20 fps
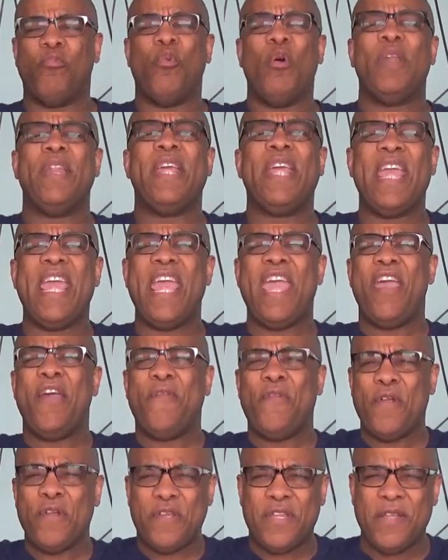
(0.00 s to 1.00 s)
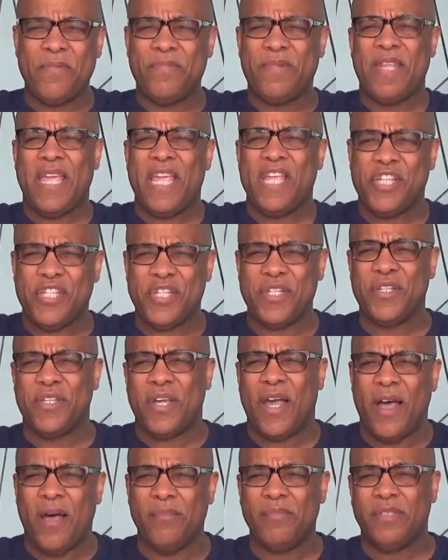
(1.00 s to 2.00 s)
whatever temptation
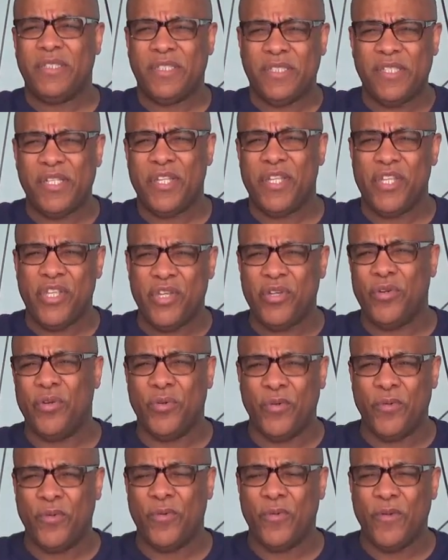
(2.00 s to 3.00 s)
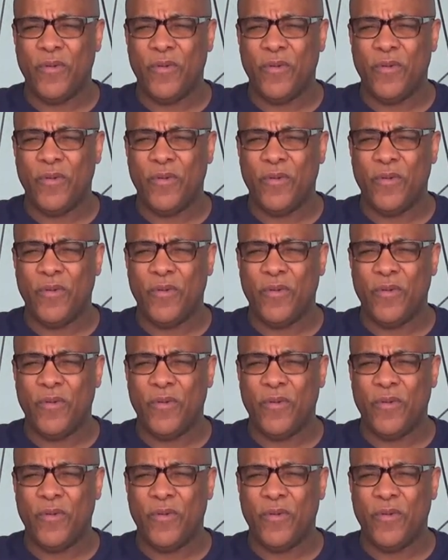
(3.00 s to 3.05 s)
comes to you,